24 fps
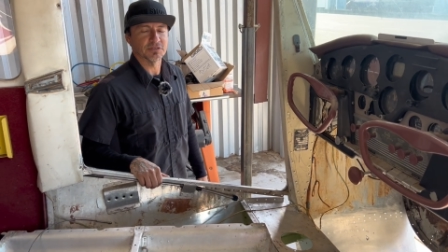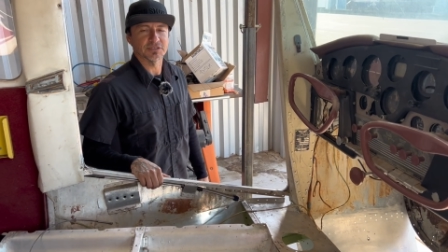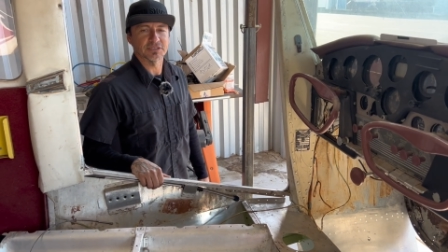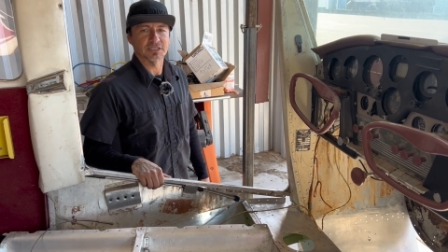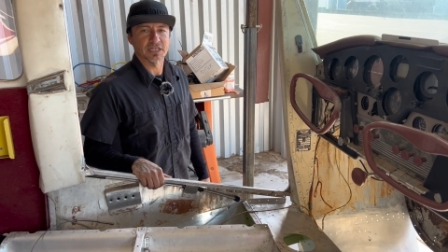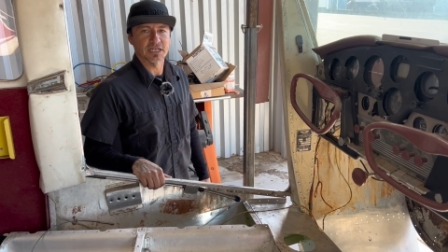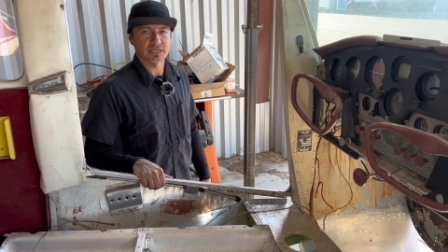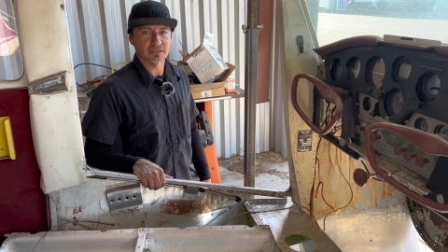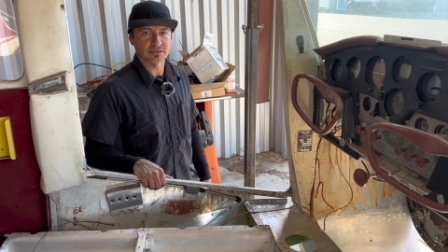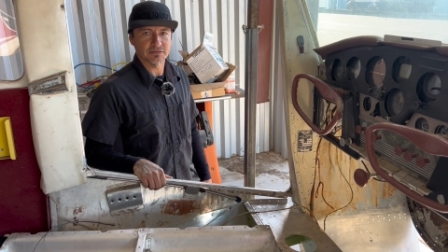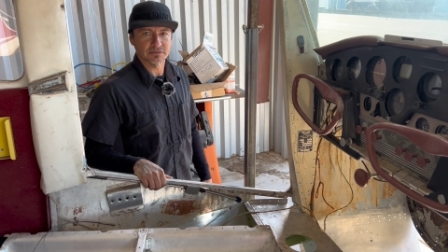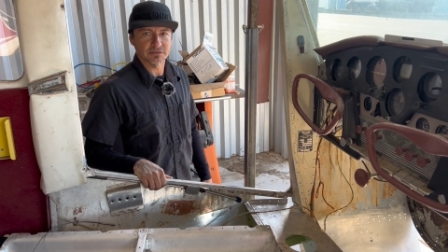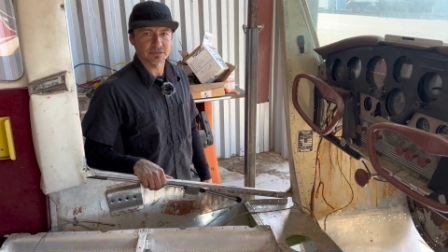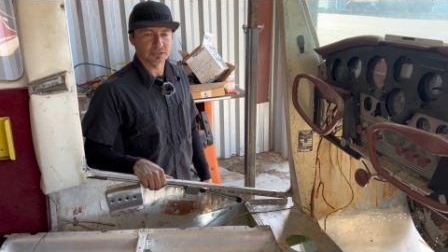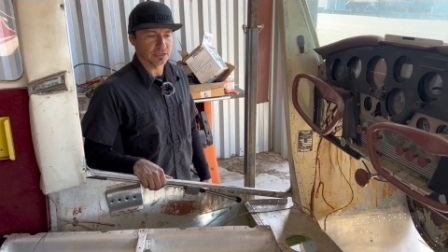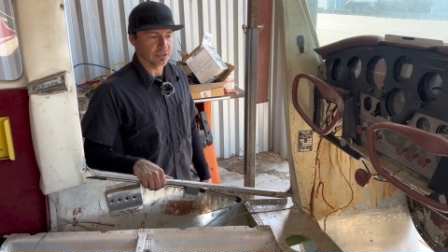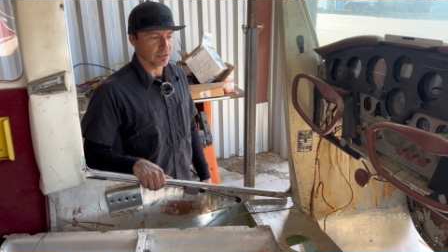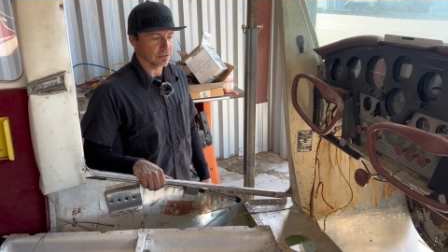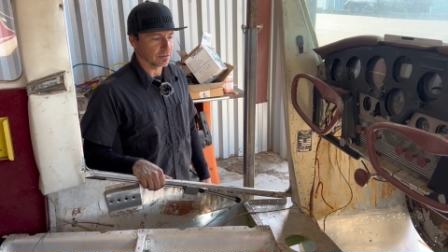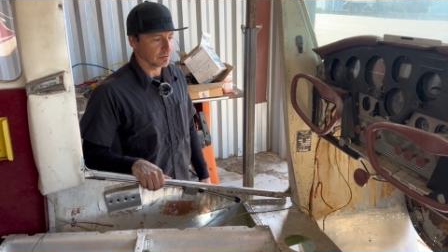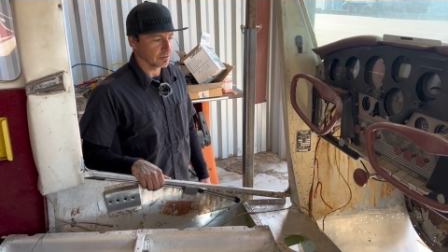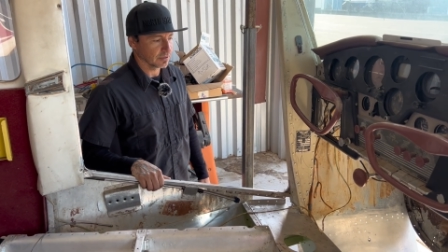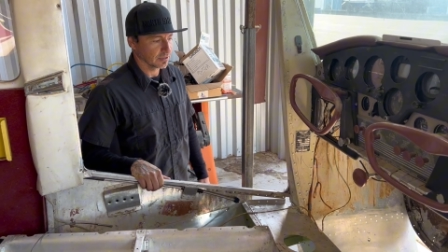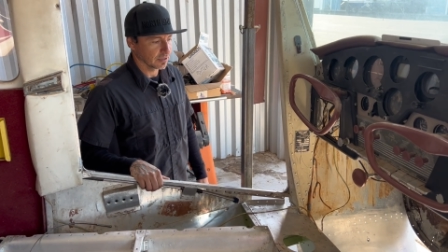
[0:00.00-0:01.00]
us down.
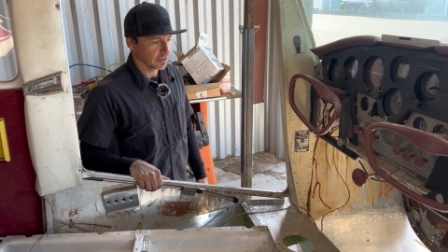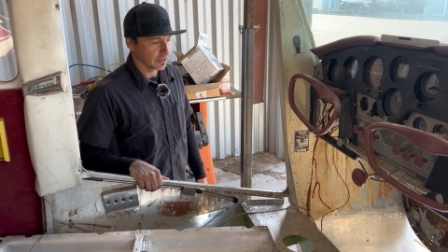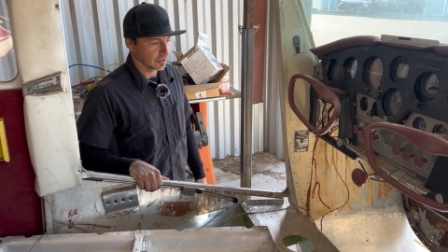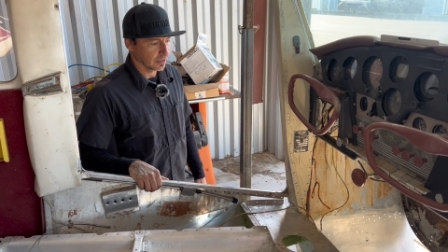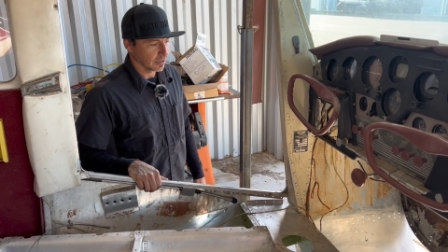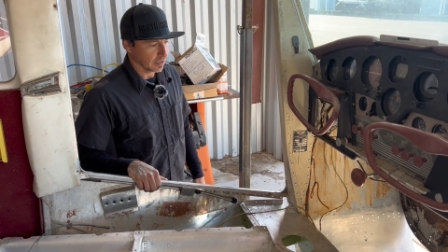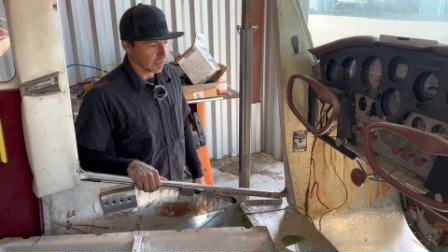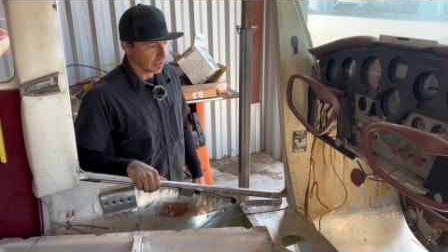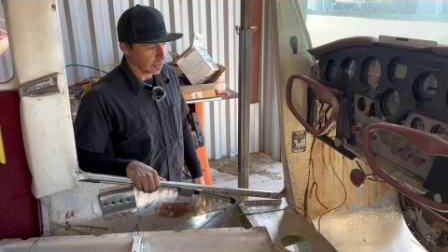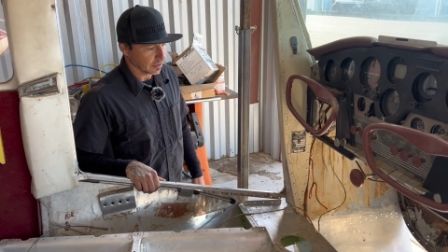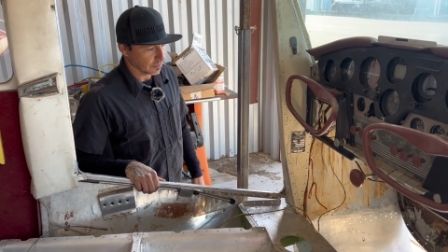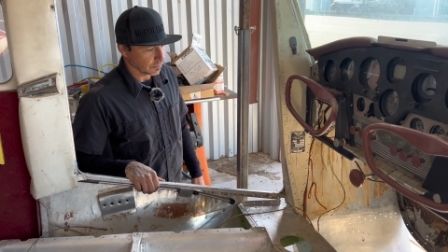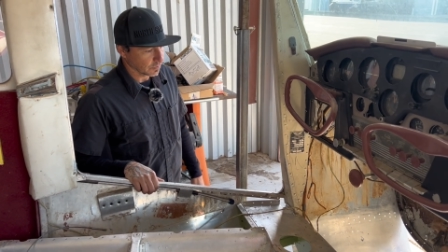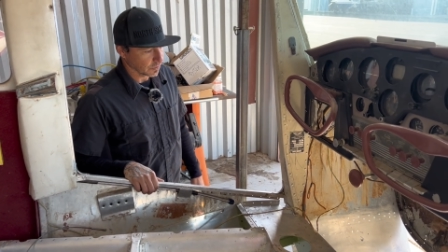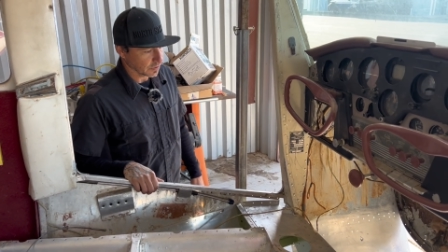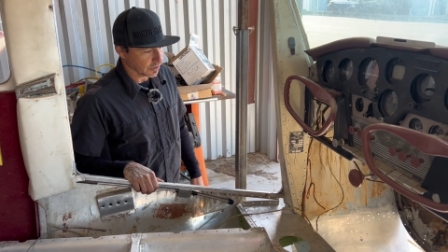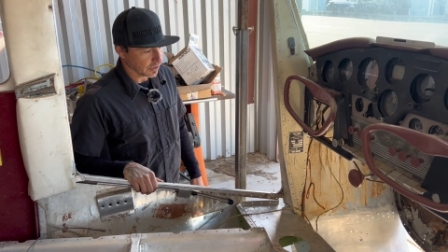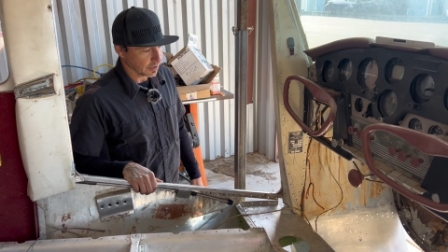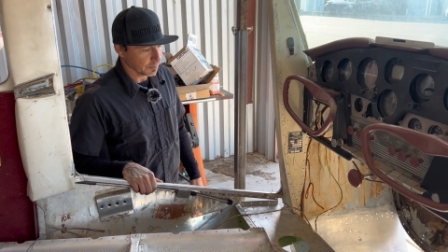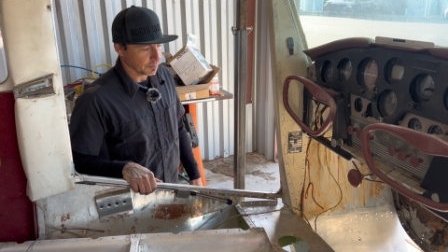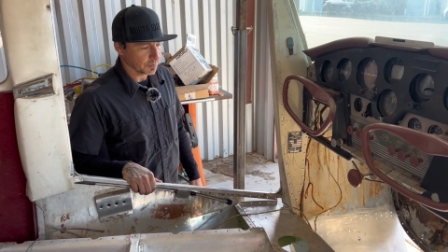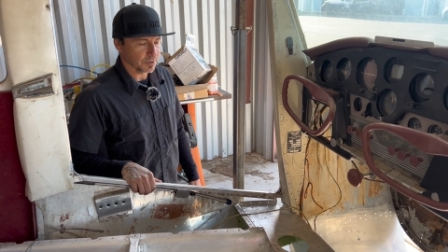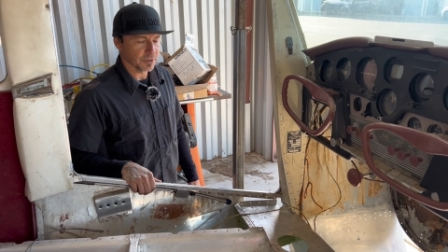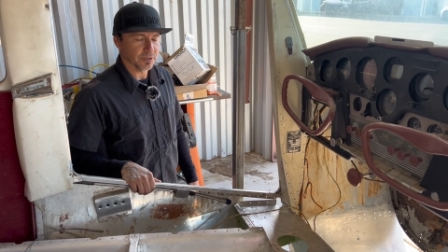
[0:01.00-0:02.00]
So uh, we'll
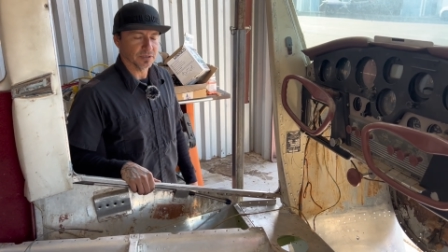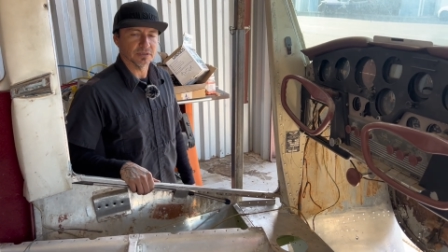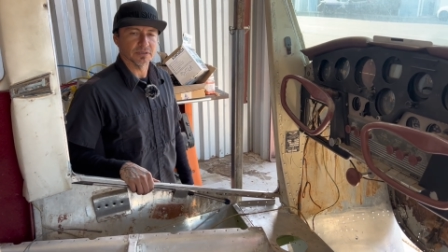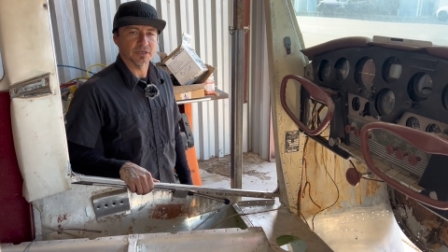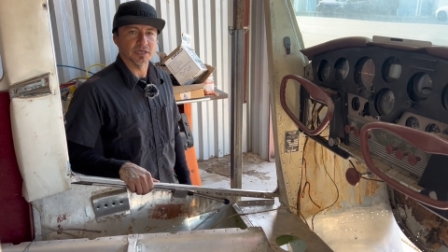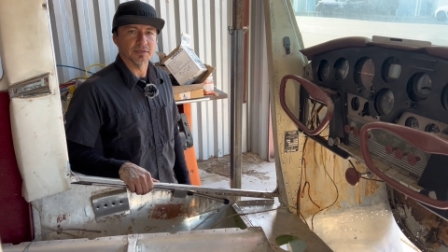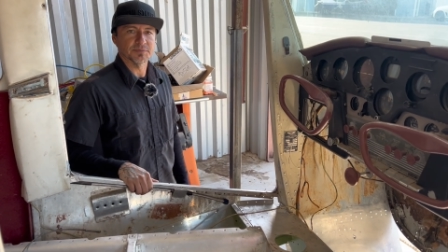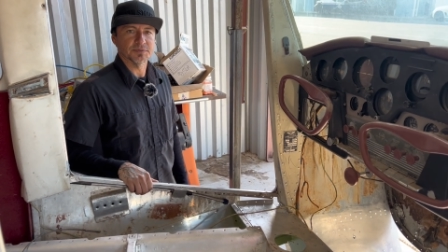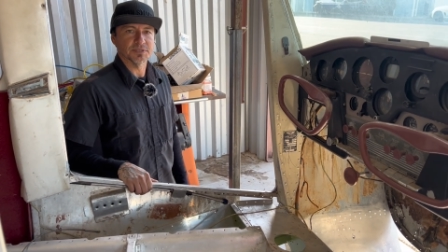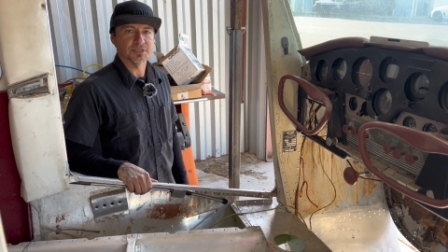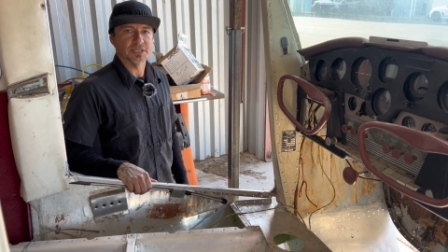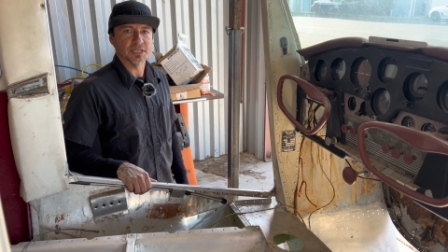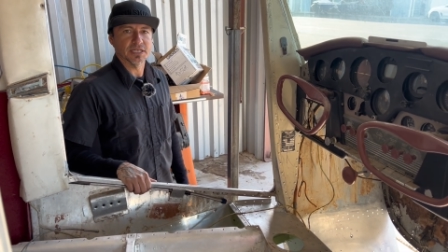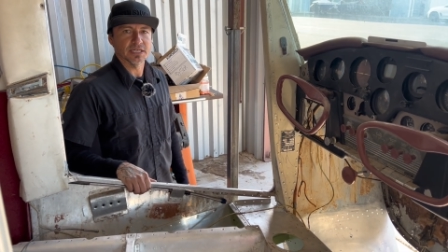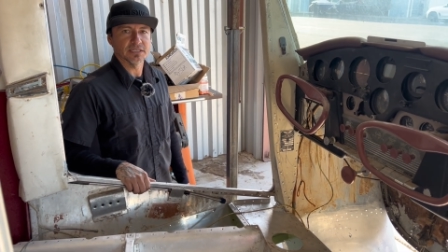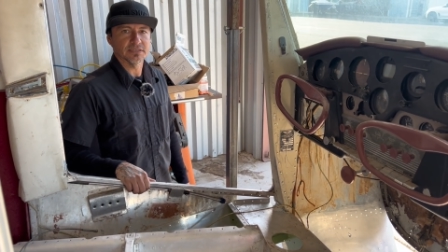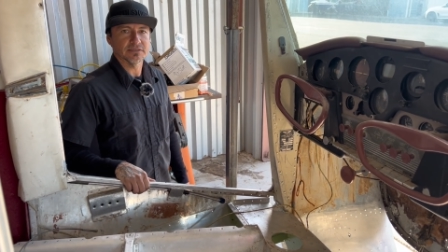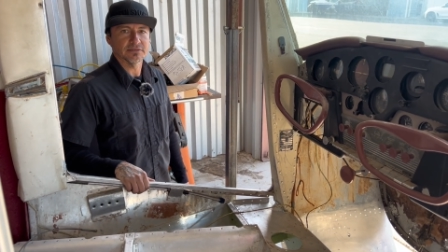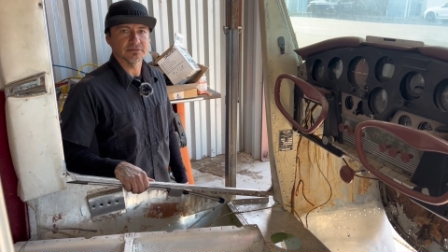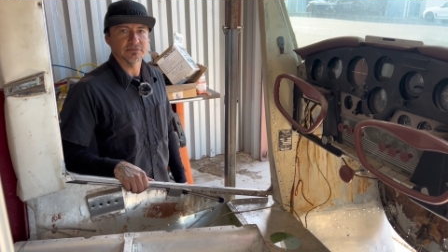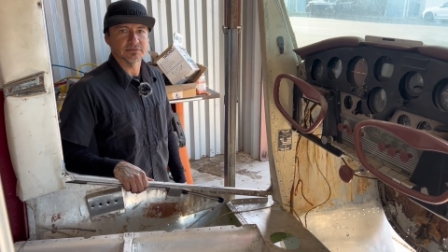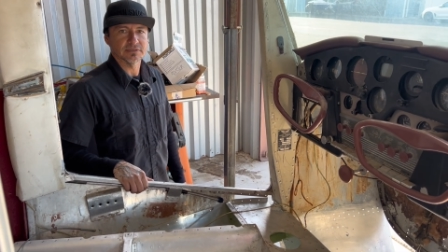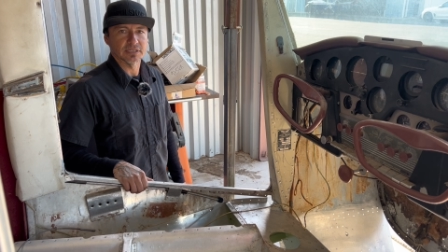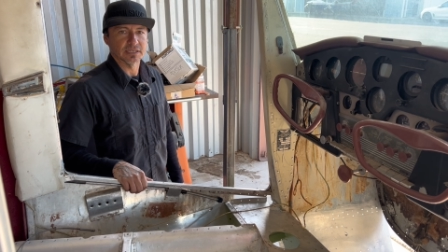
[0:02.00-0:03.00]
keep you up to
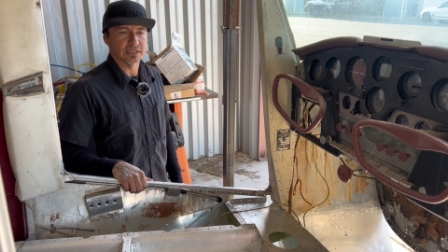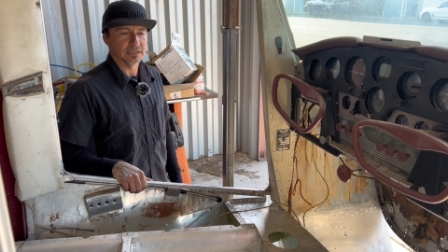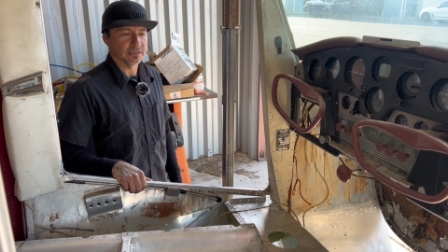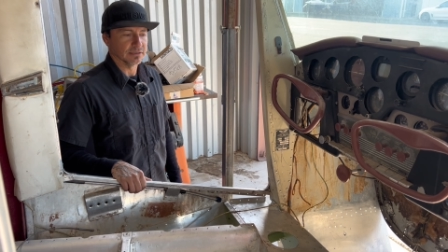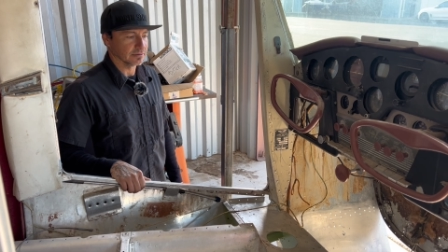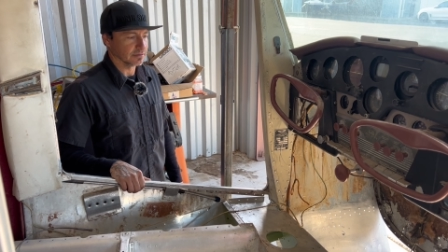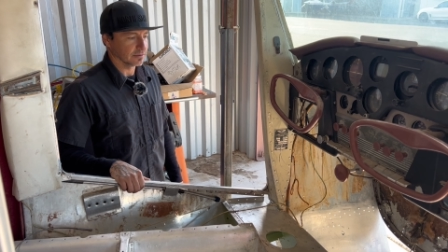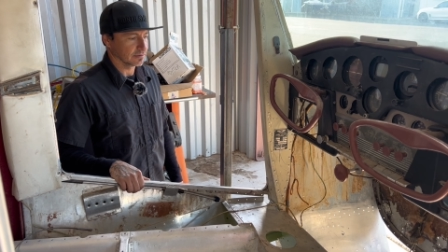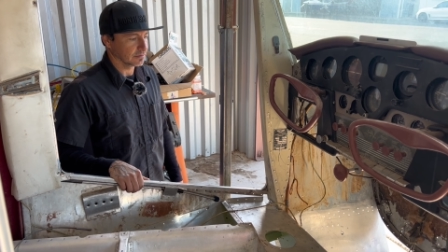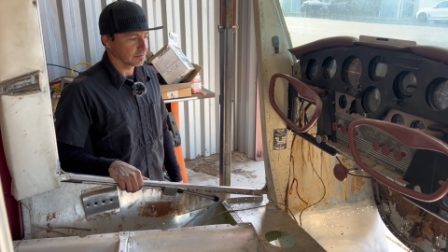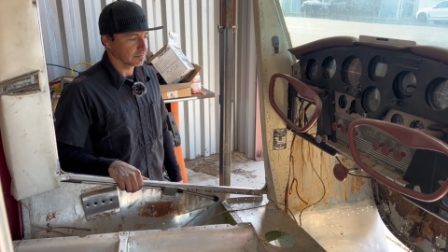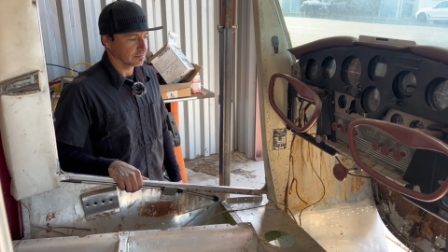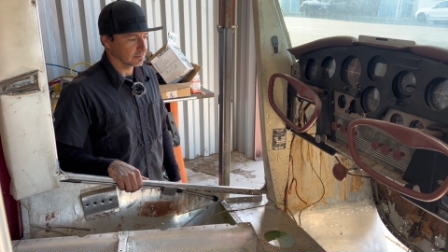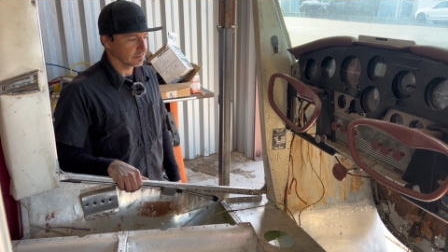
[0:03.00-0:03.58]
date and